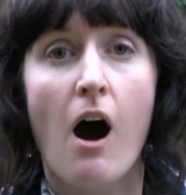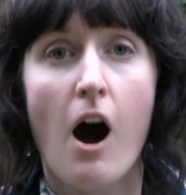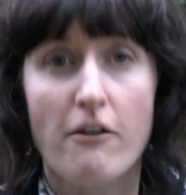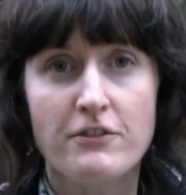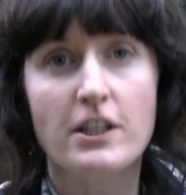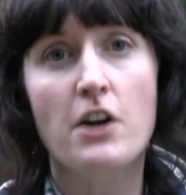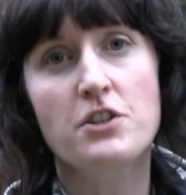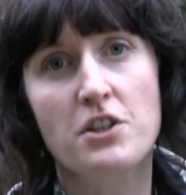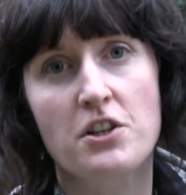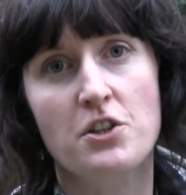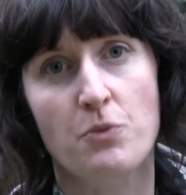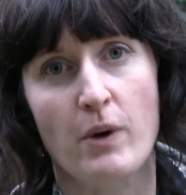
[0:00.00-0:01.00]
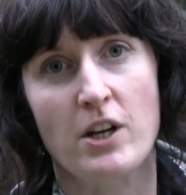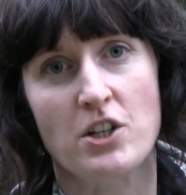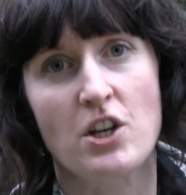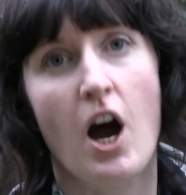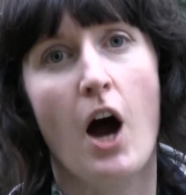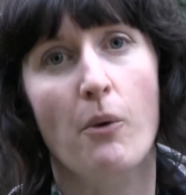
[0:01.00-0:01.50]
After going to the
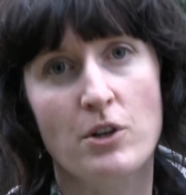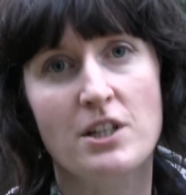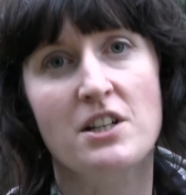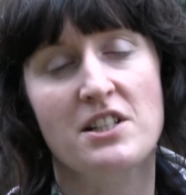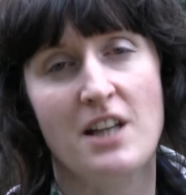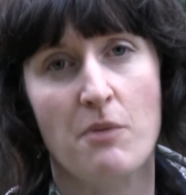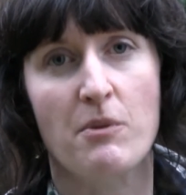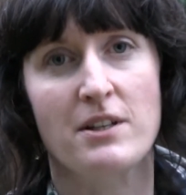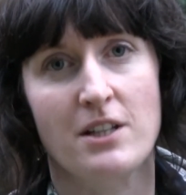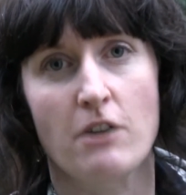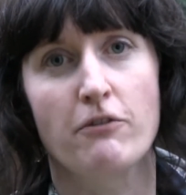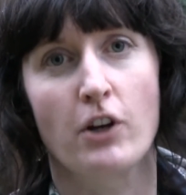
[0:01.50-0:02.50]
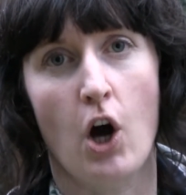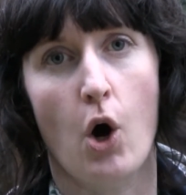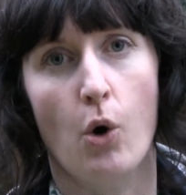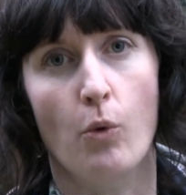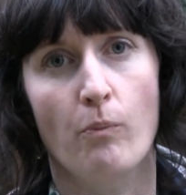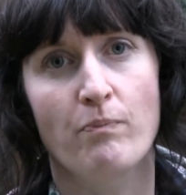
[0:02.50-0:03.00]
swish, I wanted to set myself a
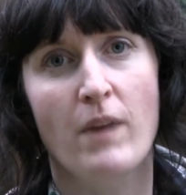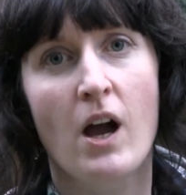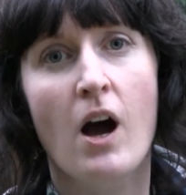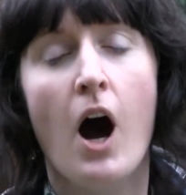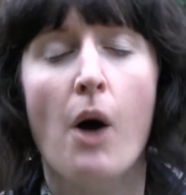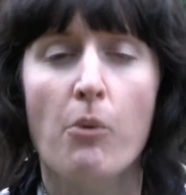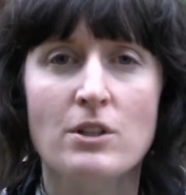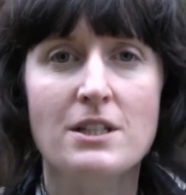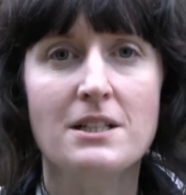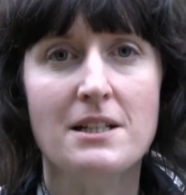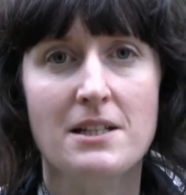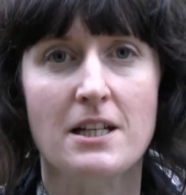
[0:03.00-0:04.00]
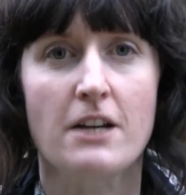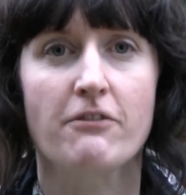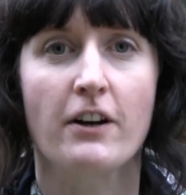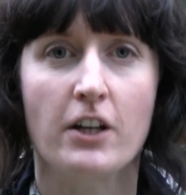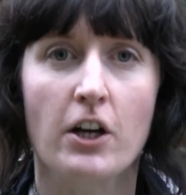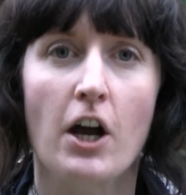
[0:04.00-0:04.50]
goal. I wanted to see if
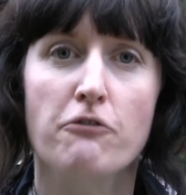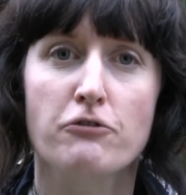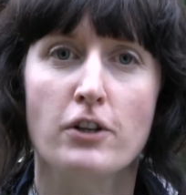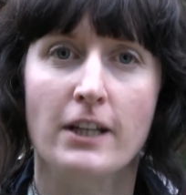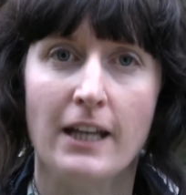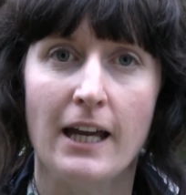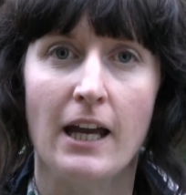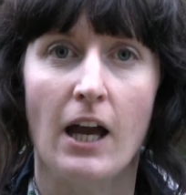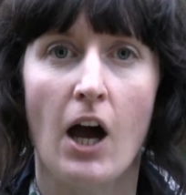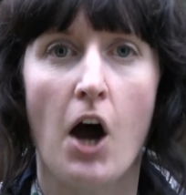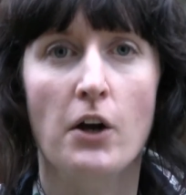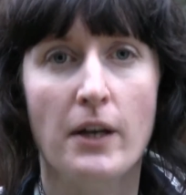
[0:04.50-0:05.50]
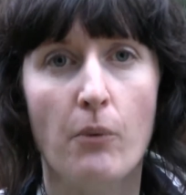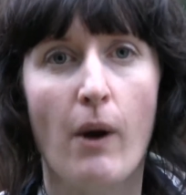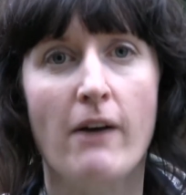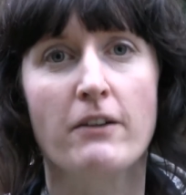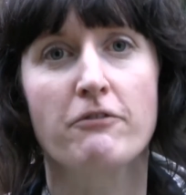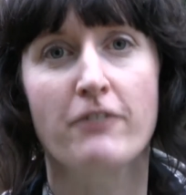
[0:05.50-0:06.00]
I could go for a year only
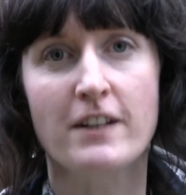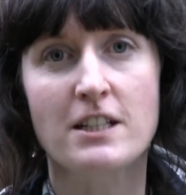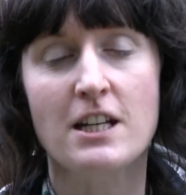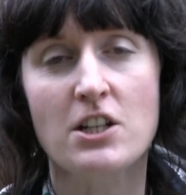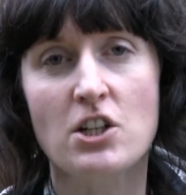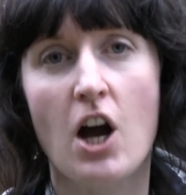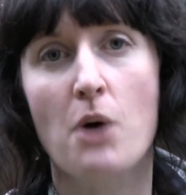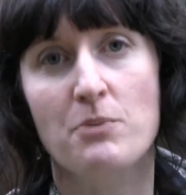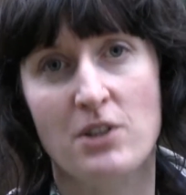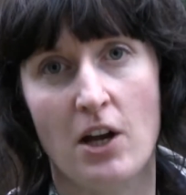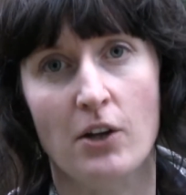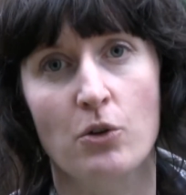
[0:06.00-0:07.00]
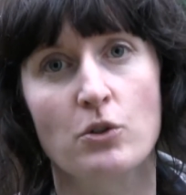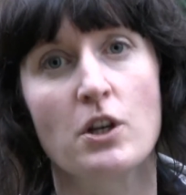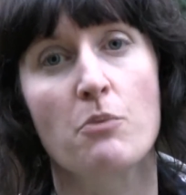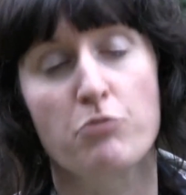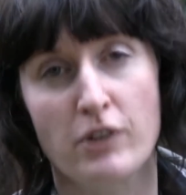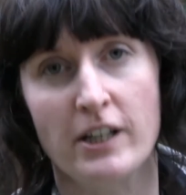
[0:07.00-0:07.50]
wearing vintage, upcycled
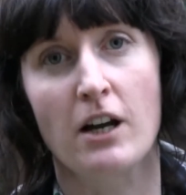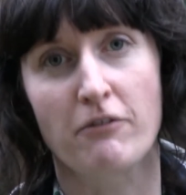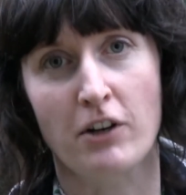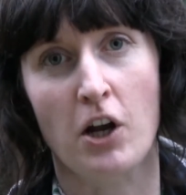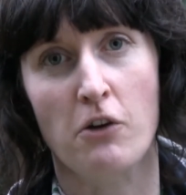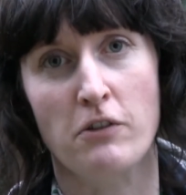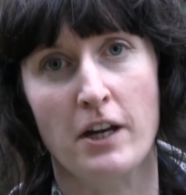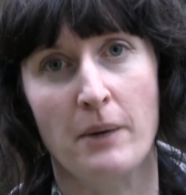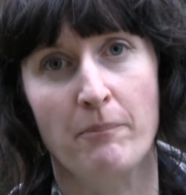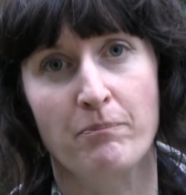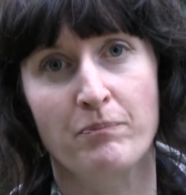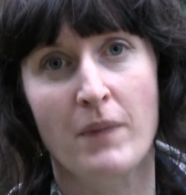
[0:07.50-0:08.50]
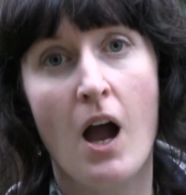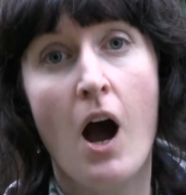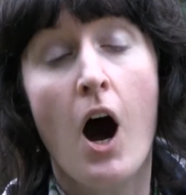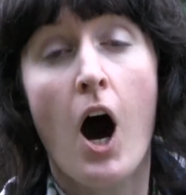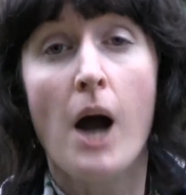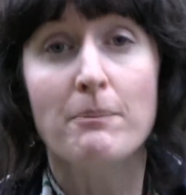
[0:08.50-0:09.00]
and pre-loved clothing.
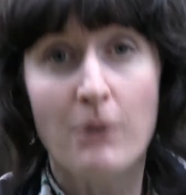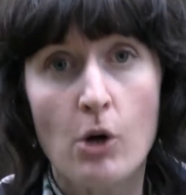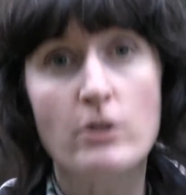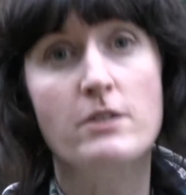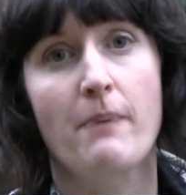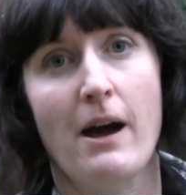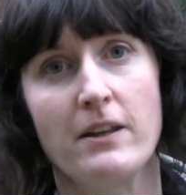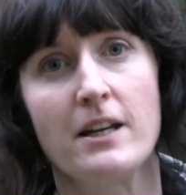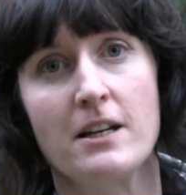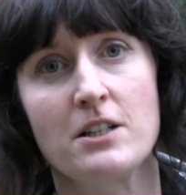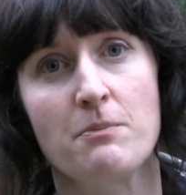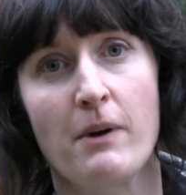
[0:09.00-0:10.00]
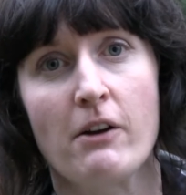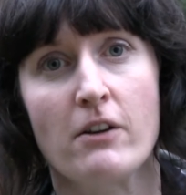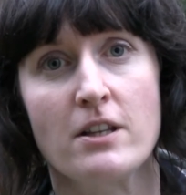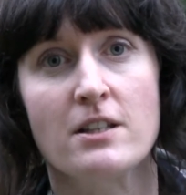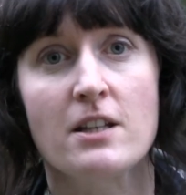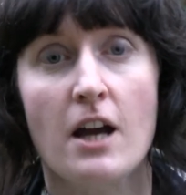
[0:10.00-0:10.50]
I blogged about the
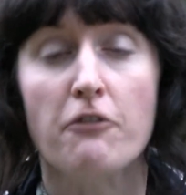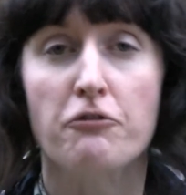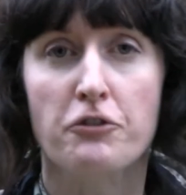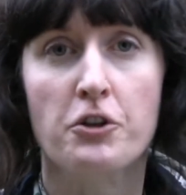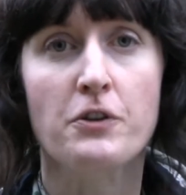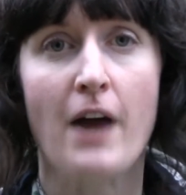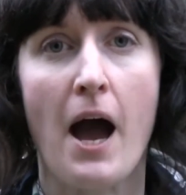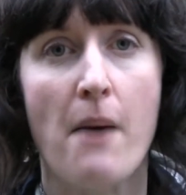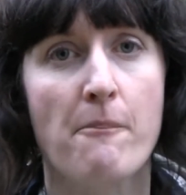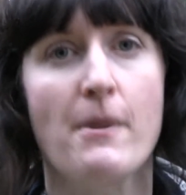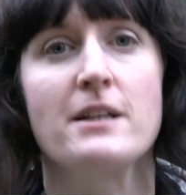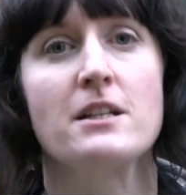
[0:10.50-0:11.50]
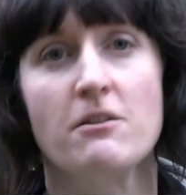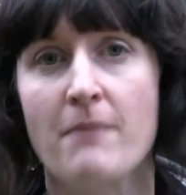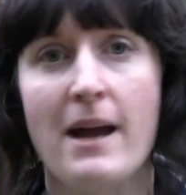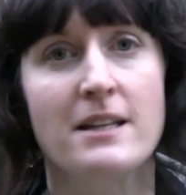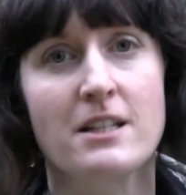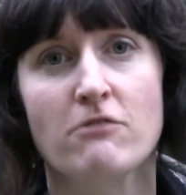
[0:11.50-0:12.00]
experience and through that met an
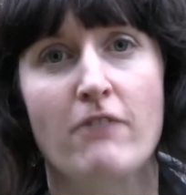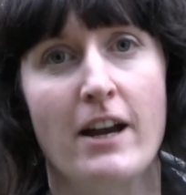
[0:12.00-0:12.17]
amazing